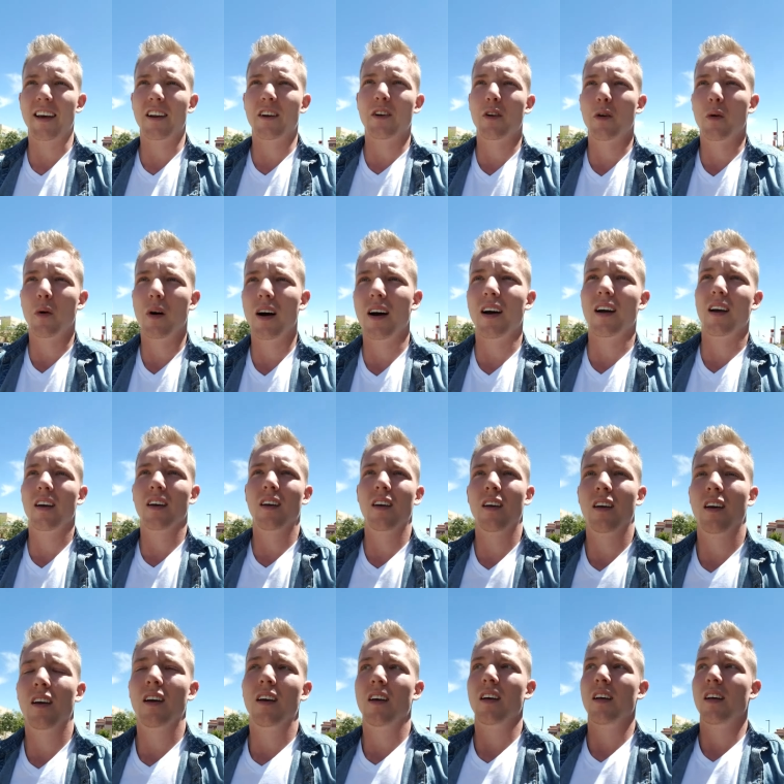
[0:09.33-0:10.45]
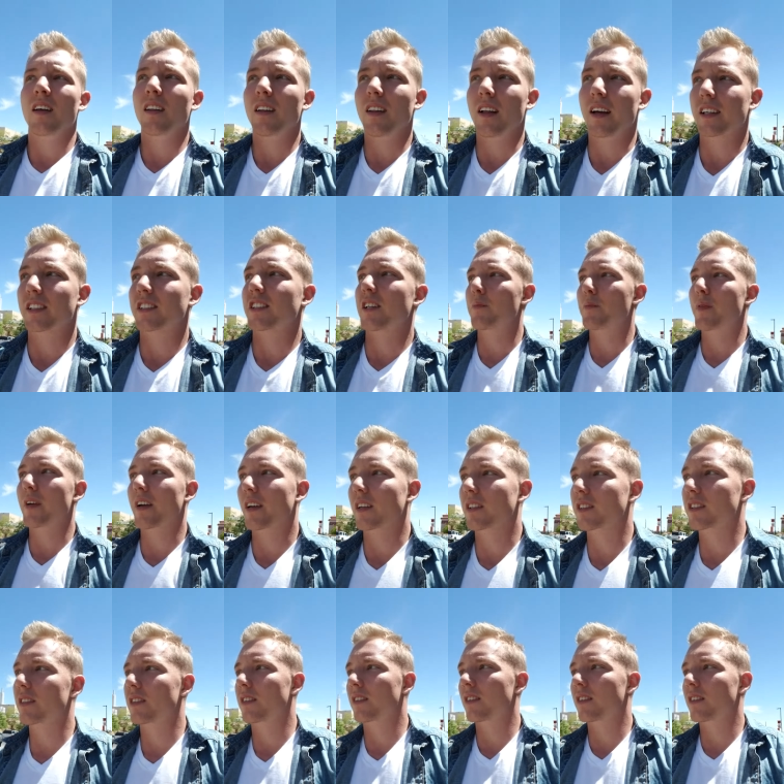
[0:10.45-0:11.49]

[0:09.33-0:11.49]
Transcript: I don't know why. Like something's